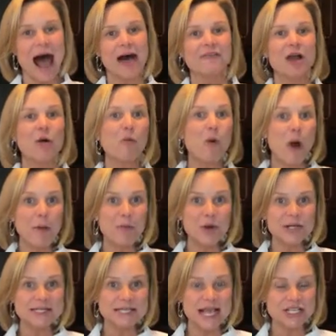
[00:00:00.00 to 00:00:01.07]
I've got one
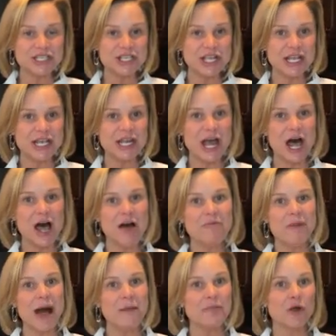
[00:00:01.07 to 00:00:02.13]
more session
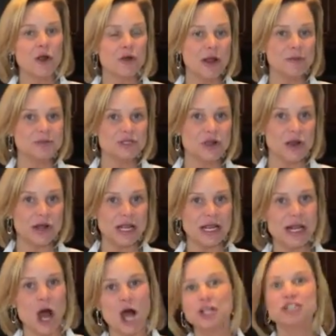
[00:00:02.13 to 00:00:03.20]
of my program
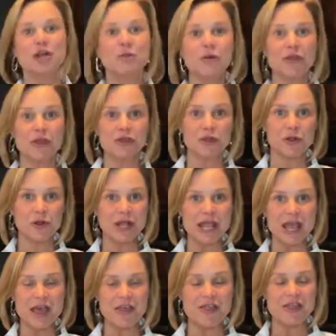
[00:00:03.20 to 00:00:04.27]
starting October the
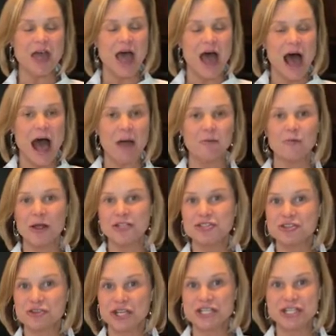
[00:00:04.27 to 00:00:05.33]
30th.
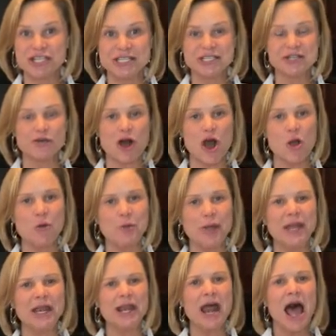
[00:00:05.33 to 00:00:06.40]
Registration is still
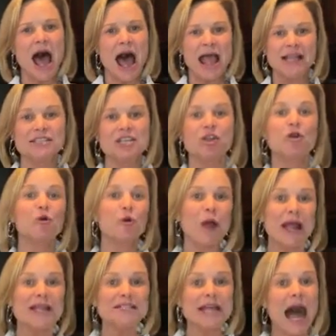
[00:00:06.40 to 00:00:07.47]
open. It's a
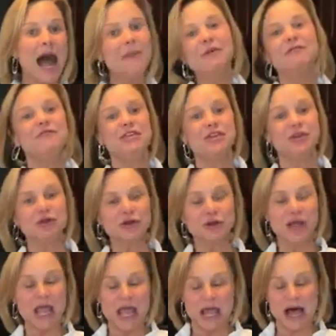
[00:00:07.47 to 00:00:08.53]
great time of
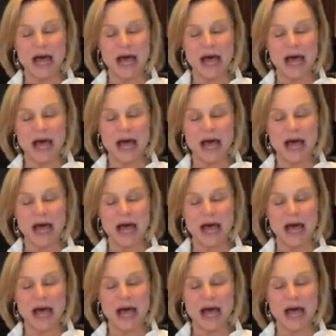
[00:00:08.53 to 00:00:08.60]
year